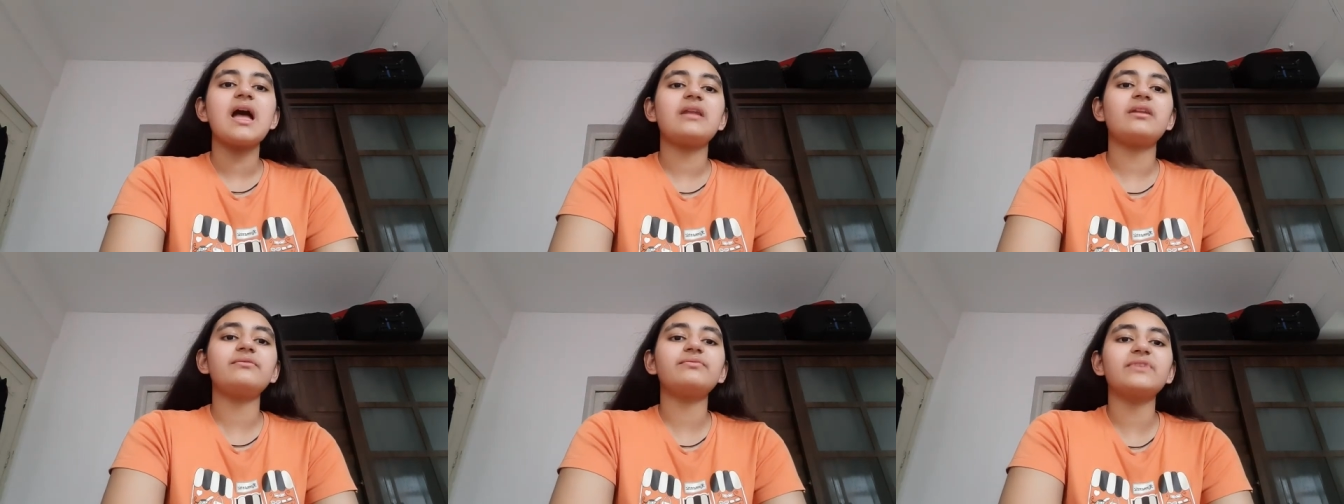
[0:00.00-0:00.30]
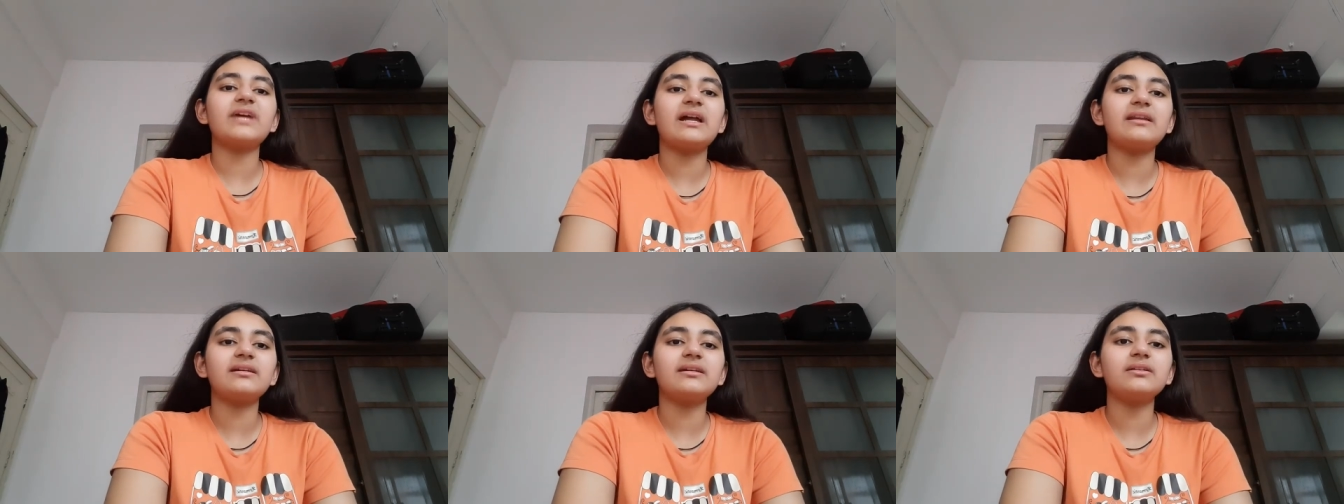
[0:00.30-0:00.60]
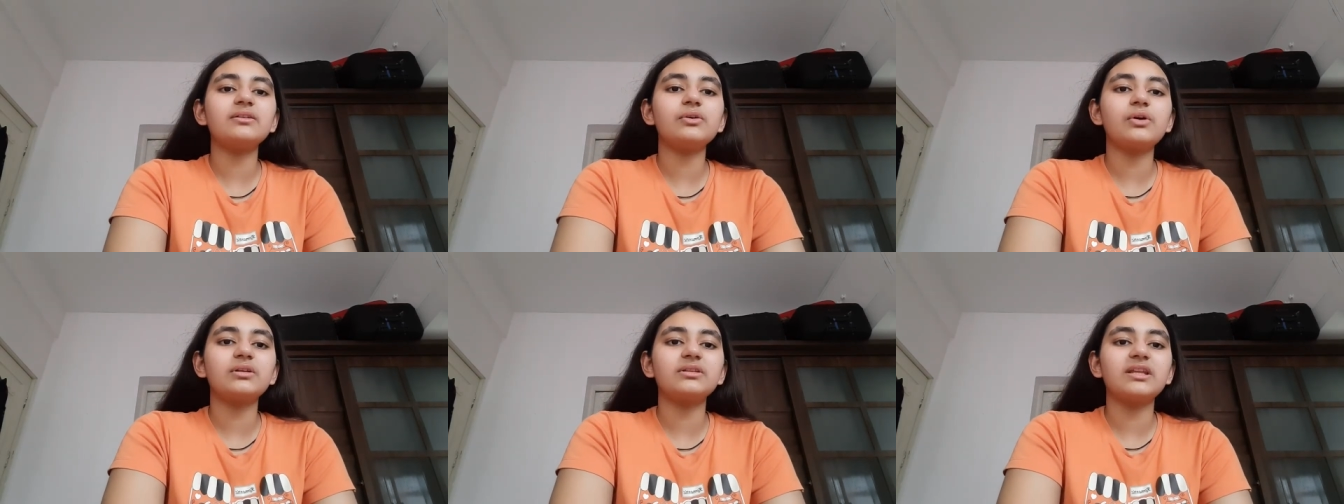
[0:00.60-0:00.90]
And if
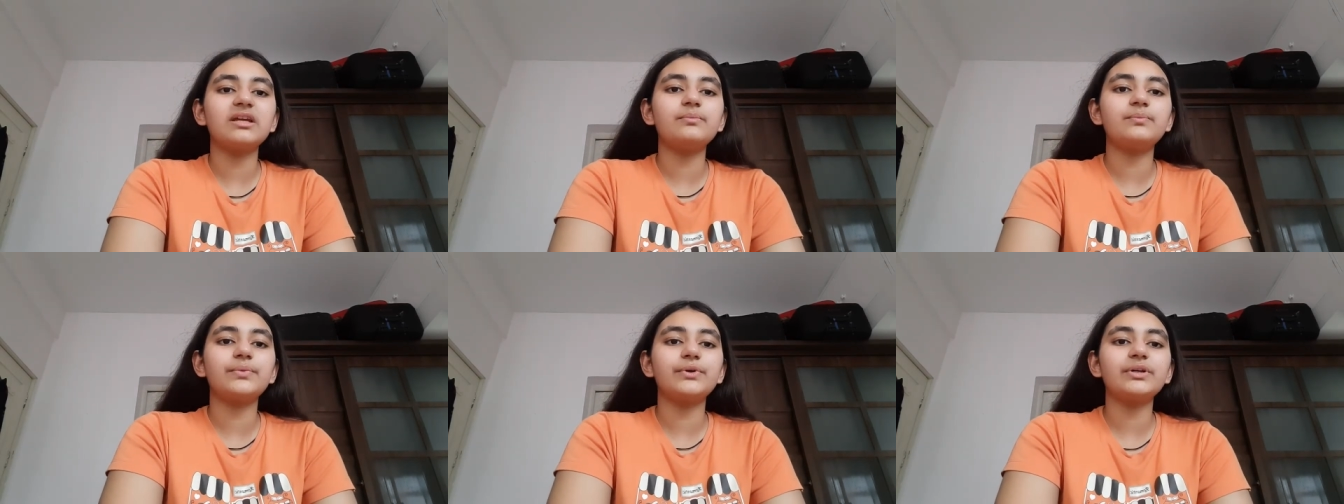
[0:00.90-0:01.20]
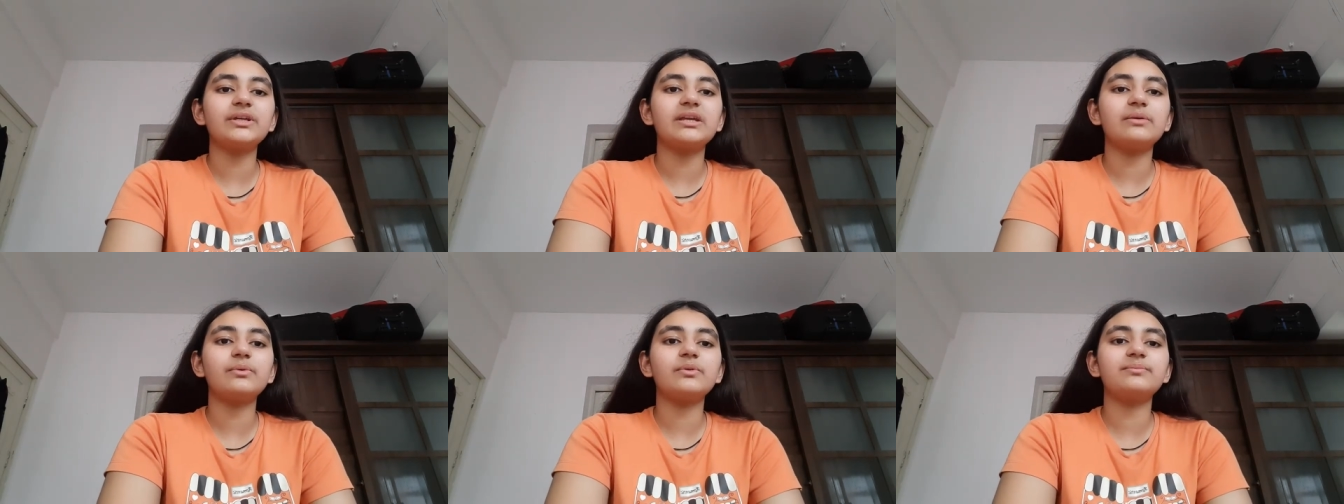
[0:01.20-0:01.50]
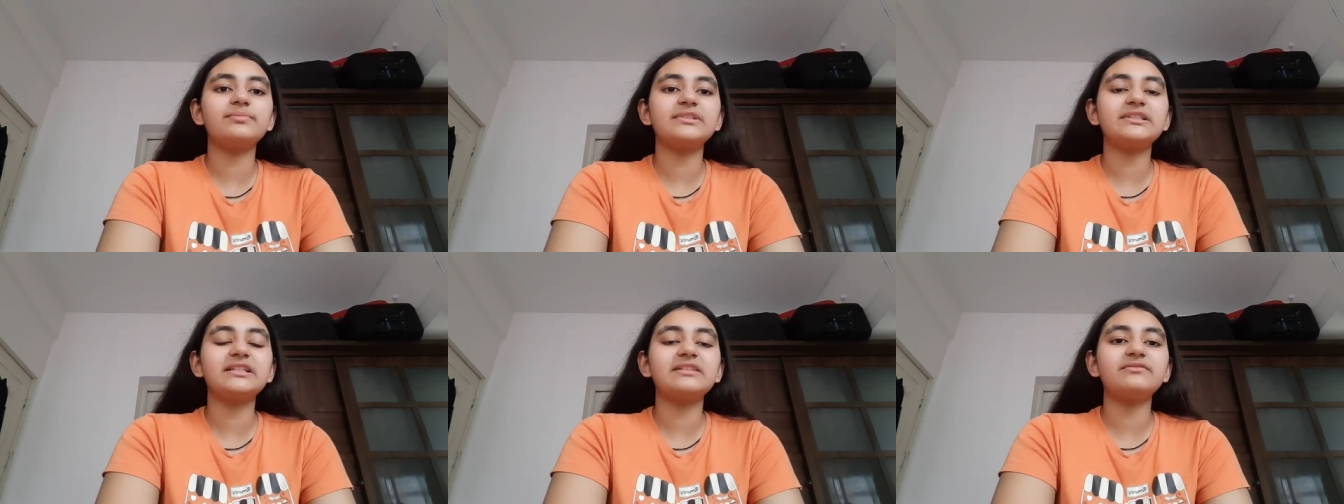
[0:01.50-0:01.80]
Cadogan got that book, he
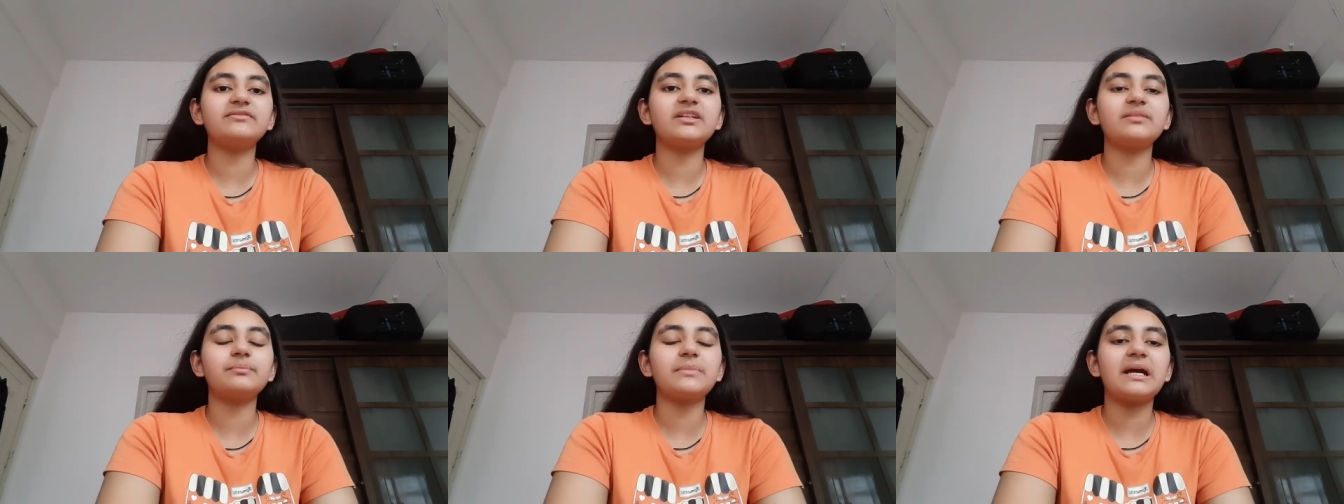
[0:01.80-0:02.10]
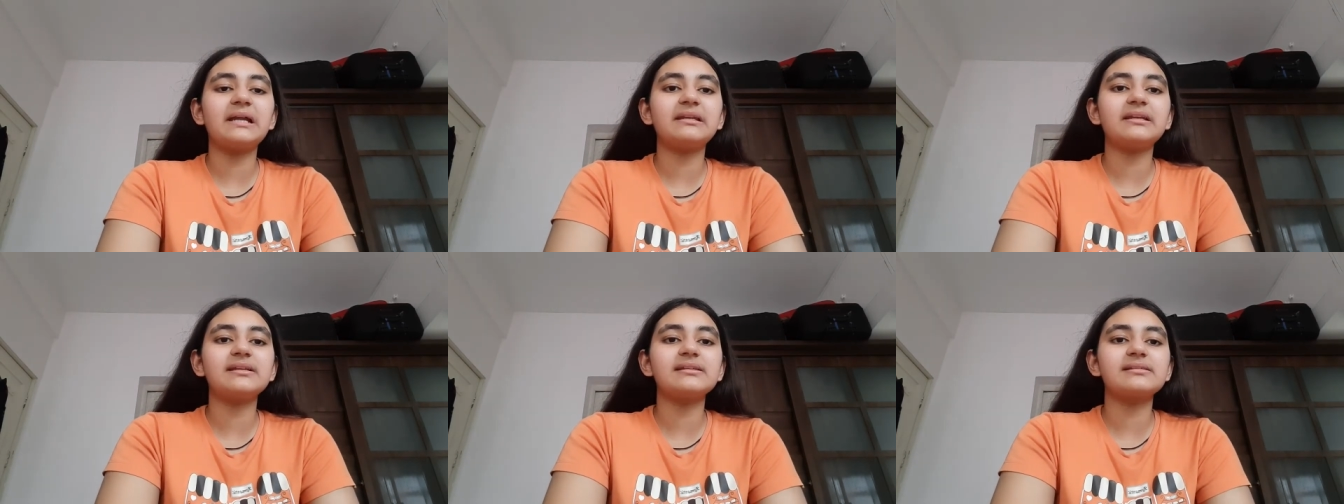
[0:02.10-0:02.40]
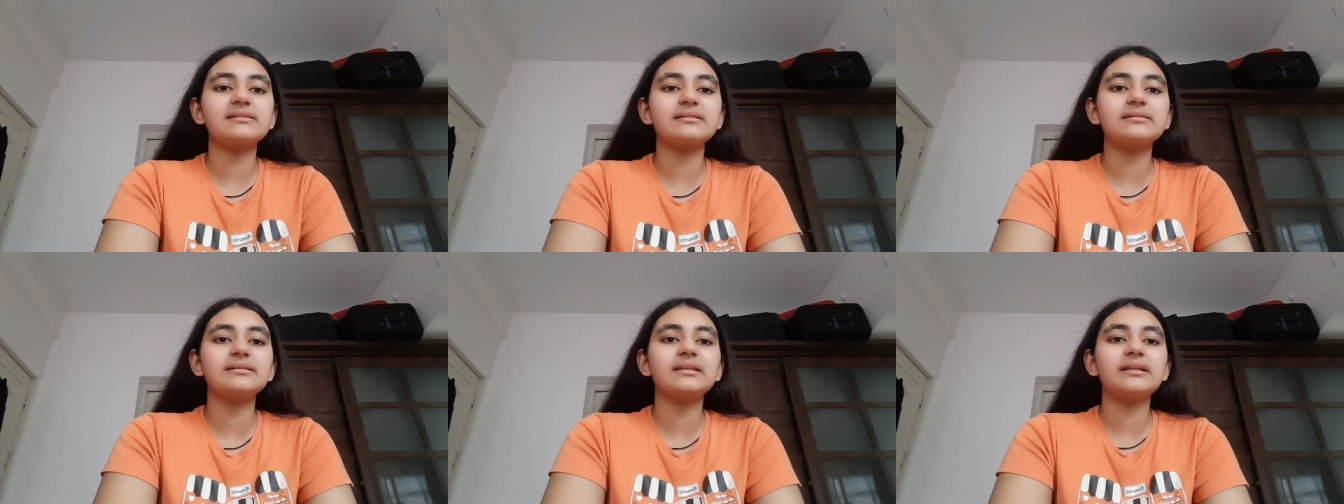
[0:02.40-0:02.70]
would believe that Madi
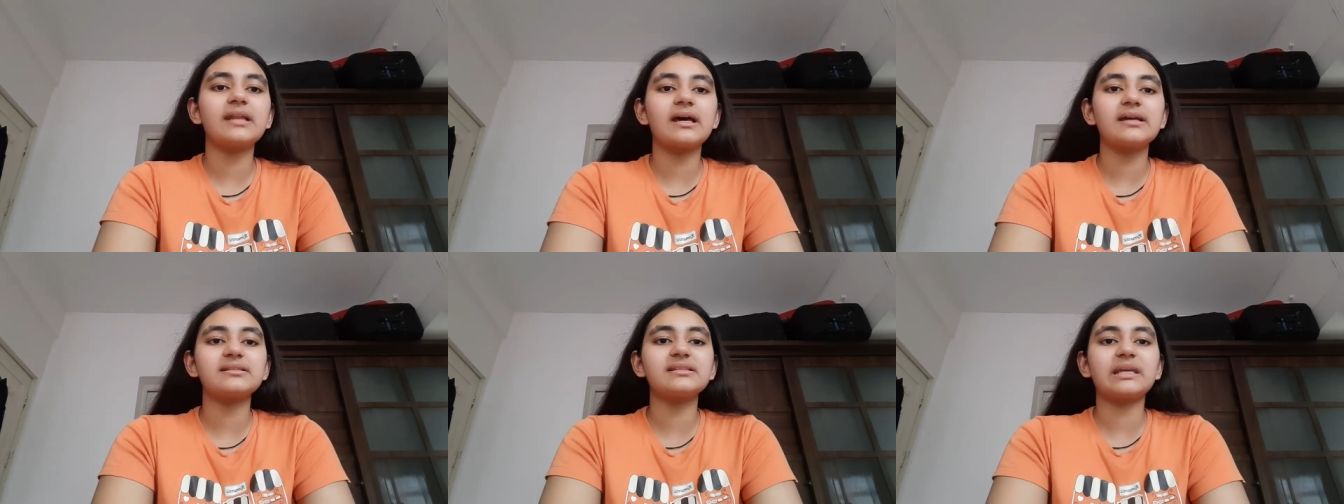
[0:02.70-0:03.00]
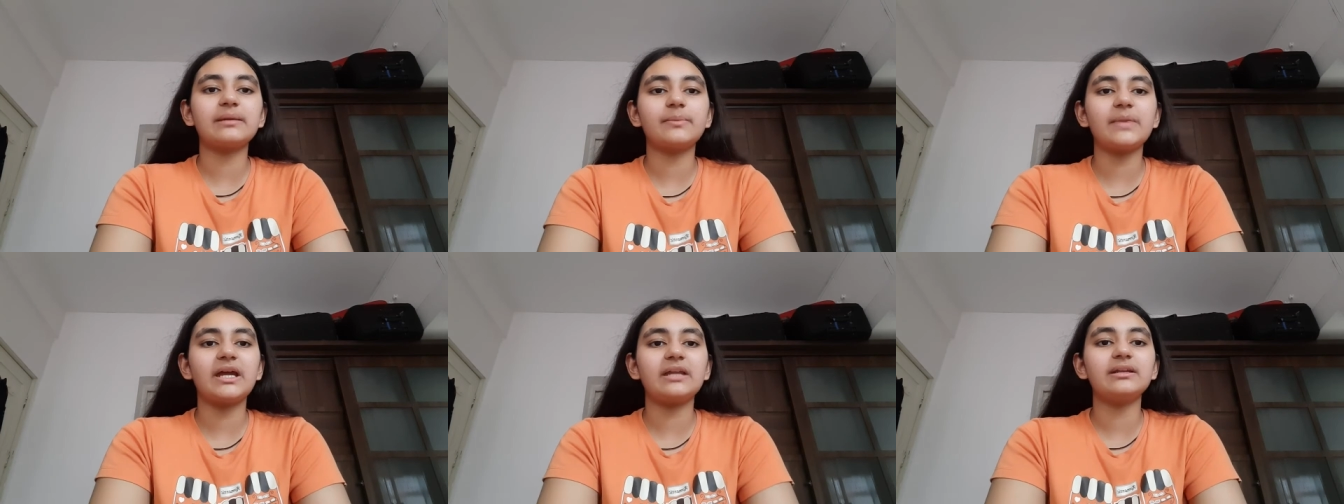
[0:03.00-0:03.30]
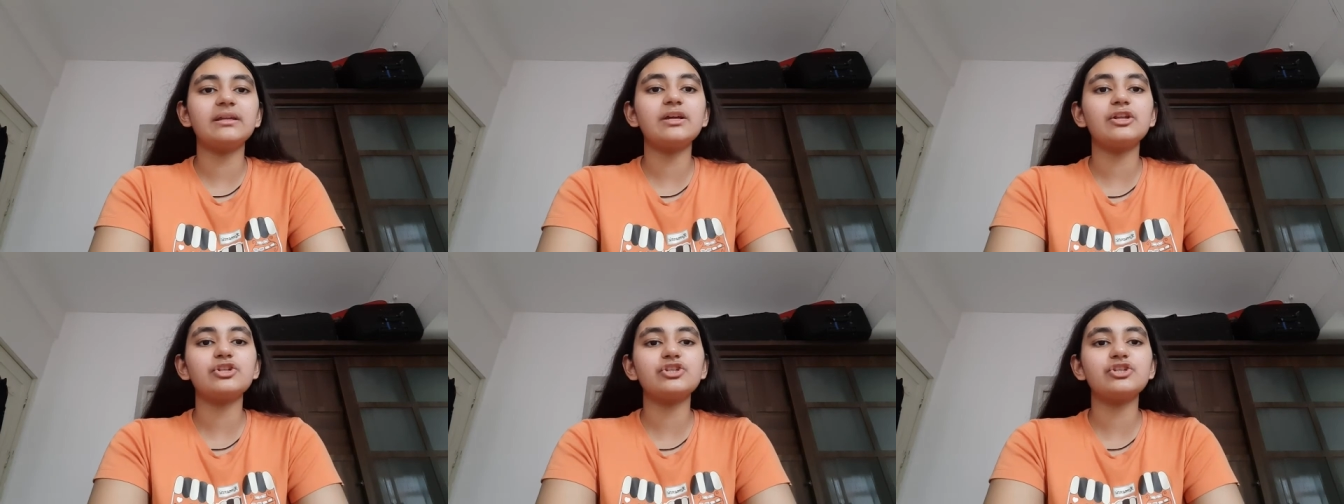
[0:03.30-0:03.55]
is still the last commander,